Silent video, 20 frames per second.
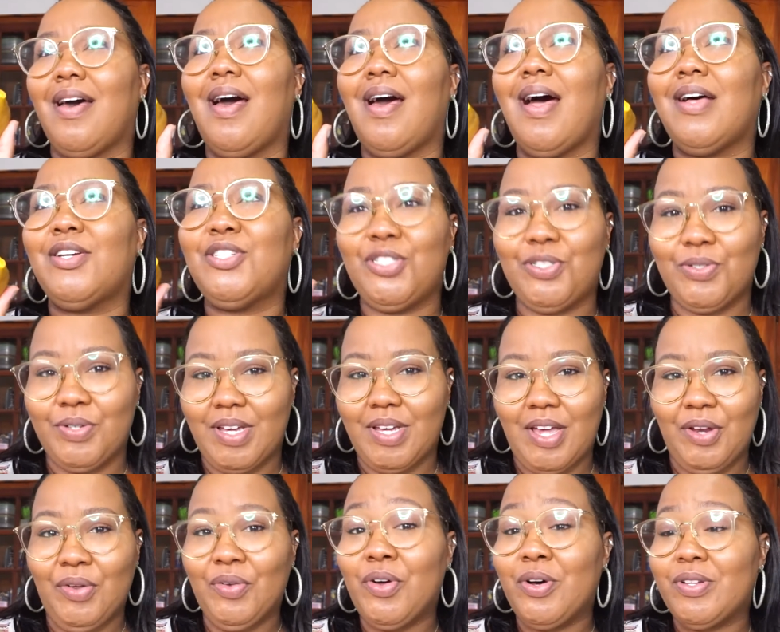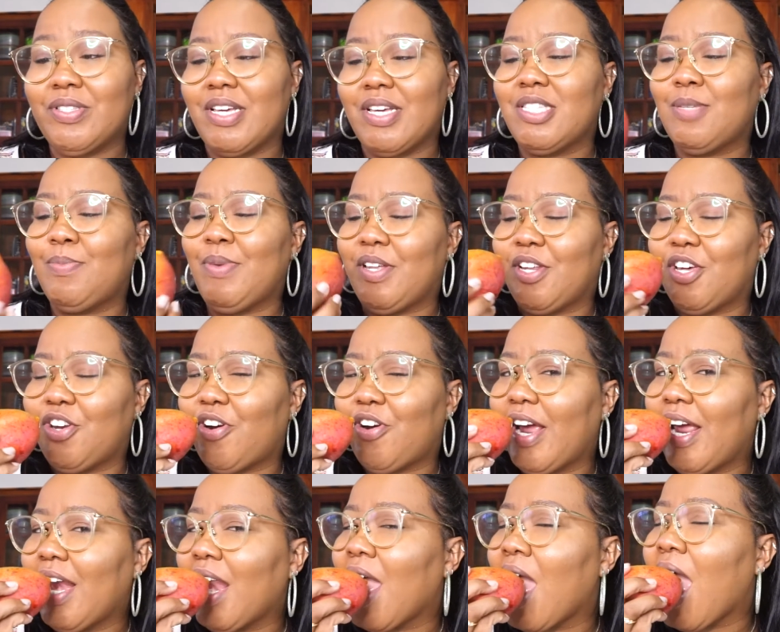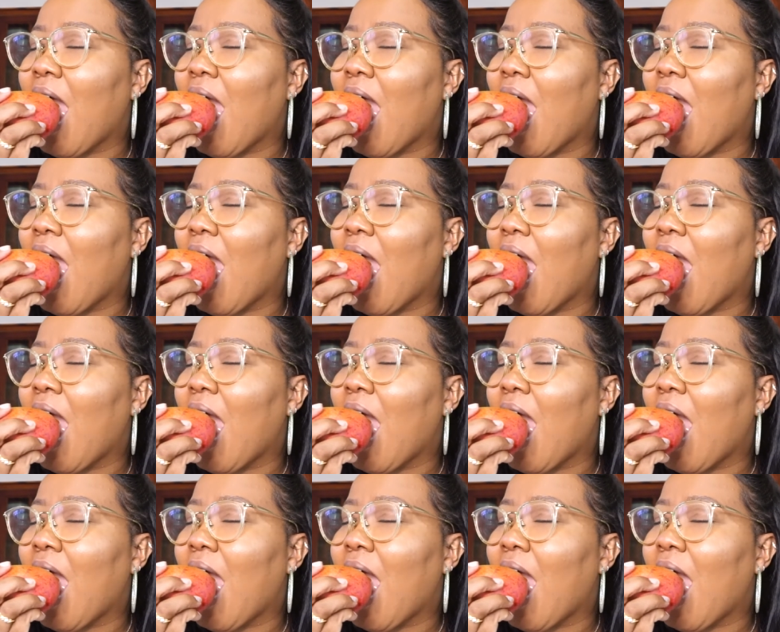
I'll show you. I don't know how to explain it, right?